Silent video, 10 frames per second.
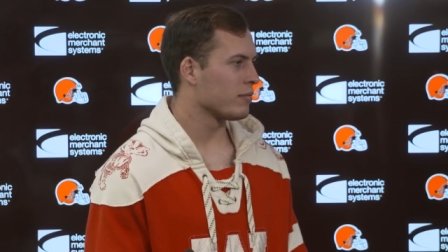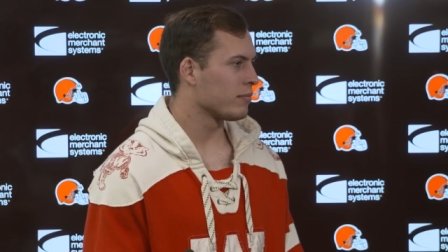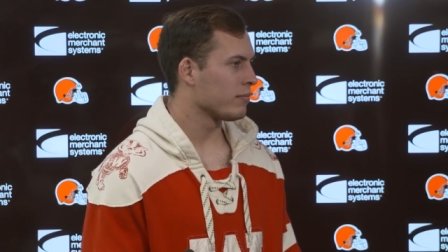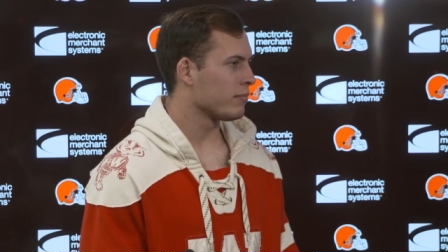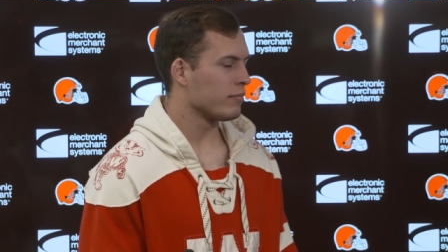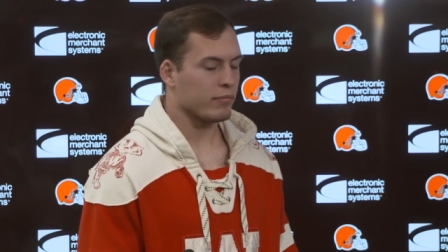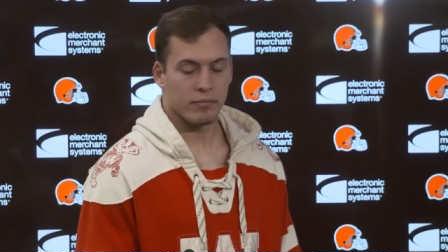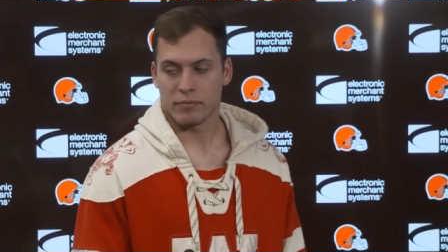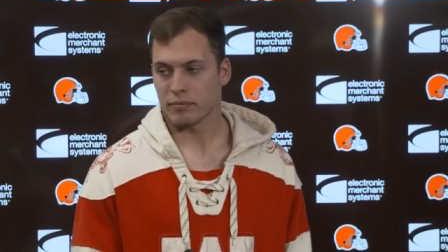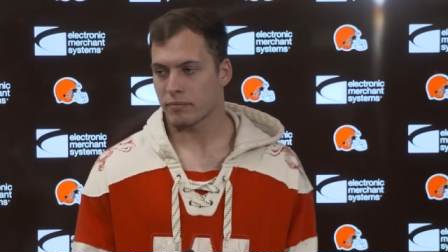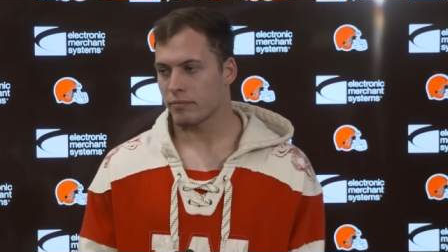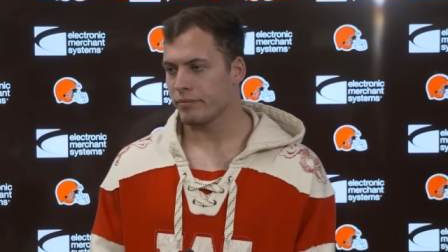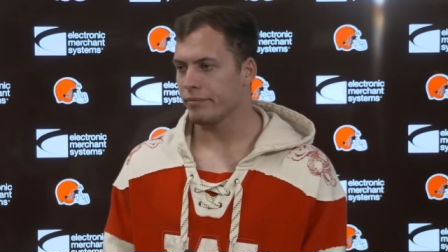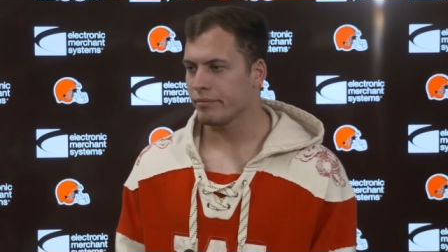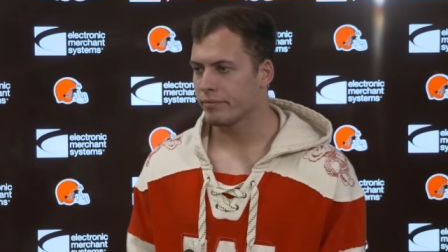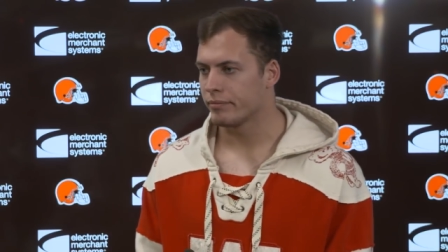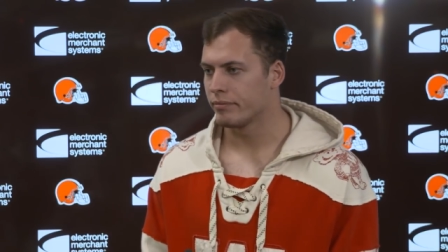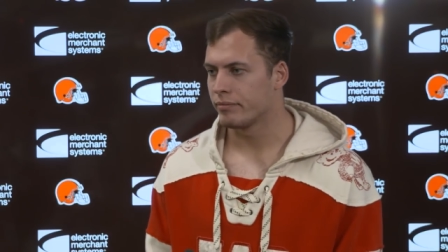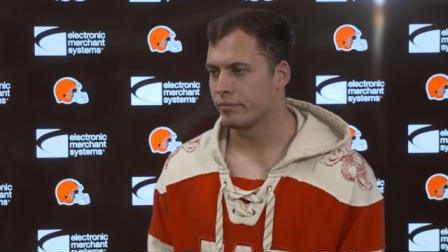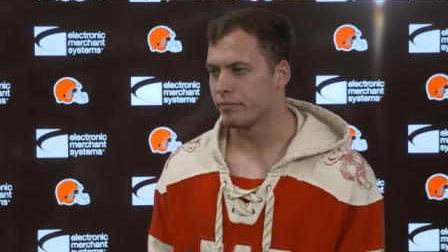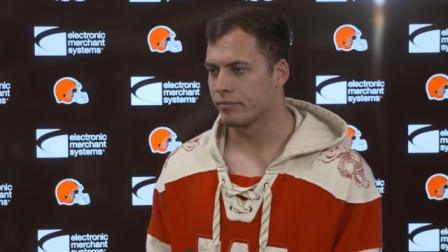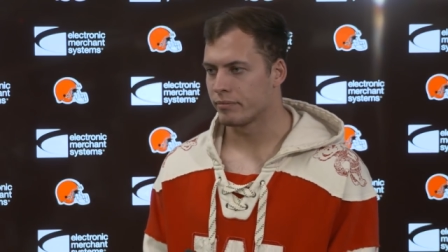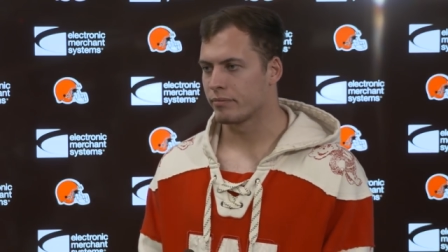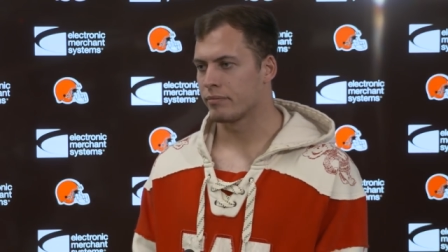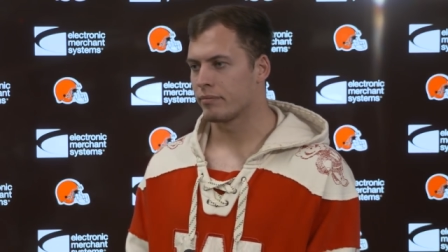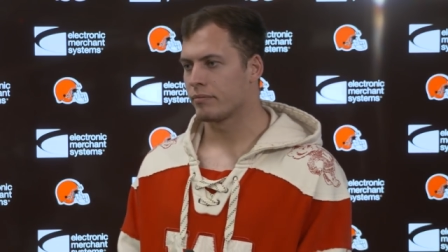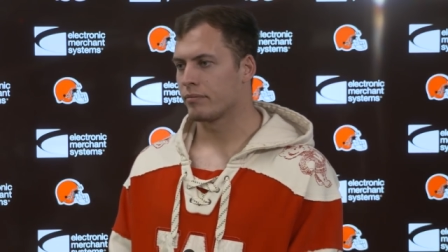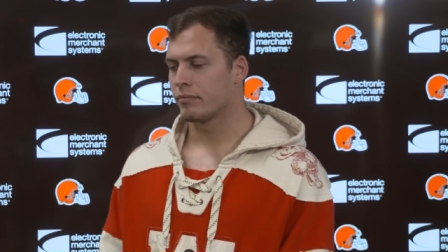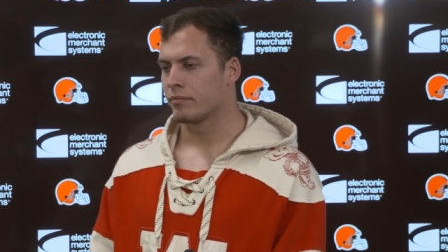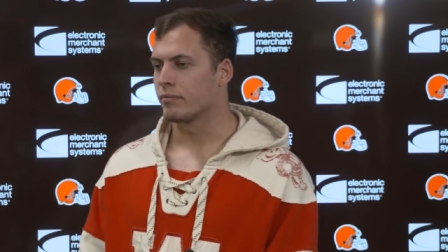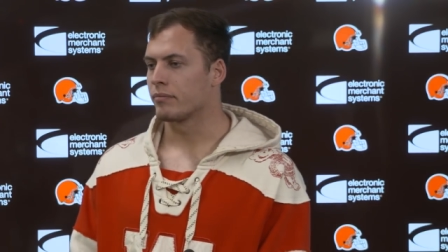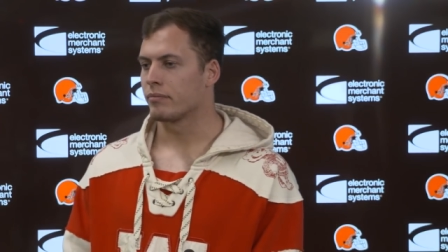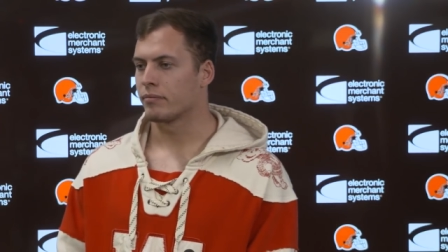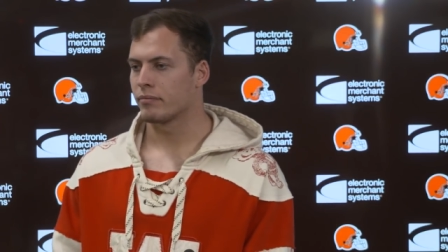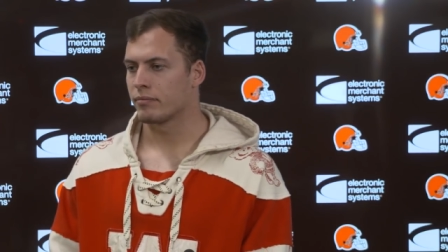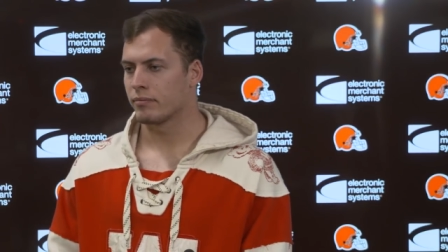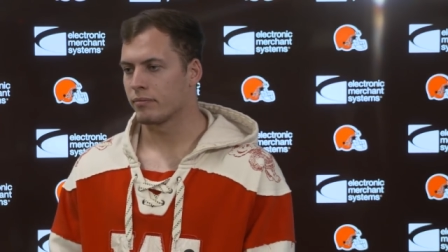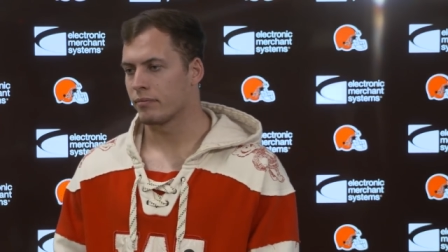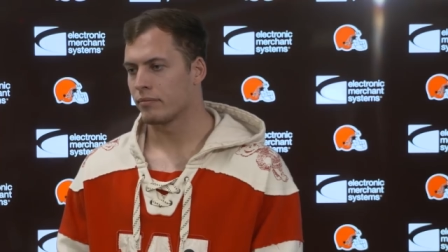Hey, Joe, what's a, you were like to go from one and thirty-one